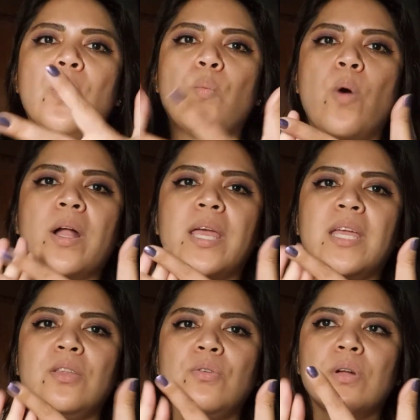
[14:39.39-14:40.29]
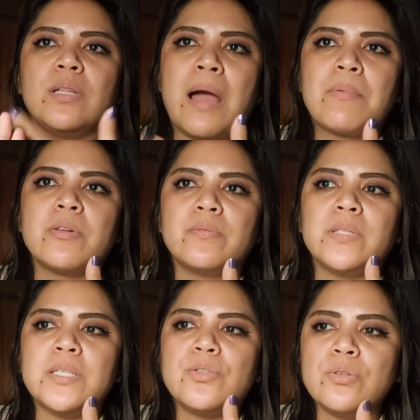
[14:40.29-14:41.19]
what can you
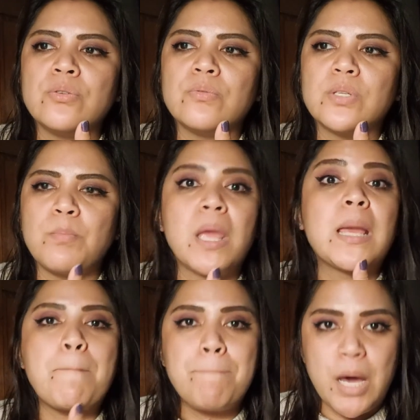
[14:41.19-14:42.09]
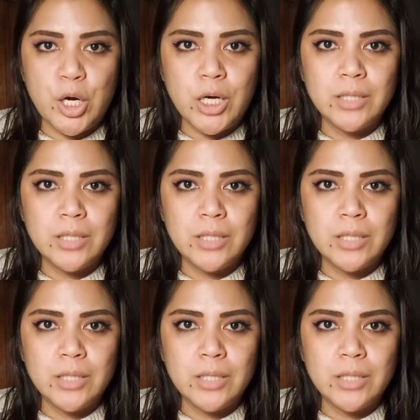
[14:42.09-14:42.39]
collaboratively do to make it better?